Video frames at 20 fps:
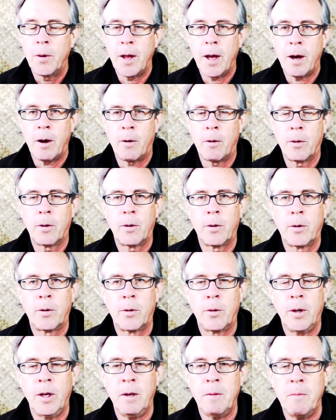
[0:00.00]
Now,
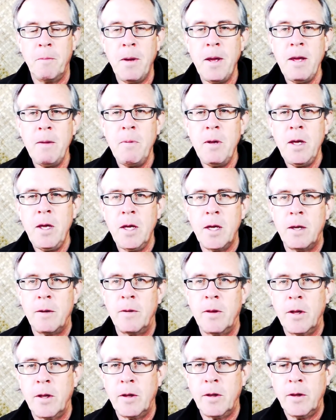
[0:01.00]
it may be
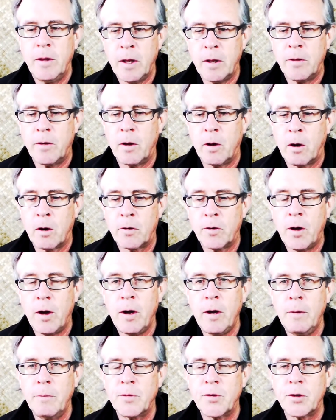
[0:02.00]
that, that there are
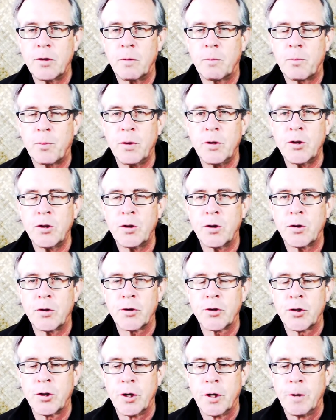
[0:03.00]
times that the
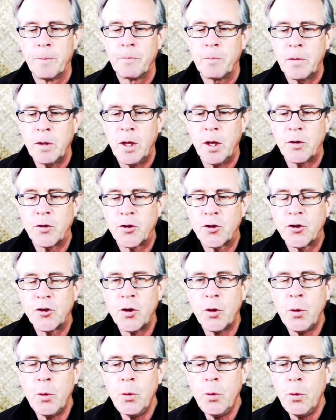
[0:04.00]
prisoners get
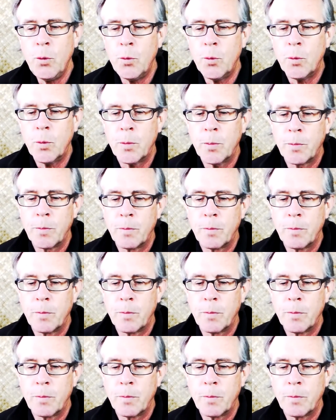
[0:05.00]
so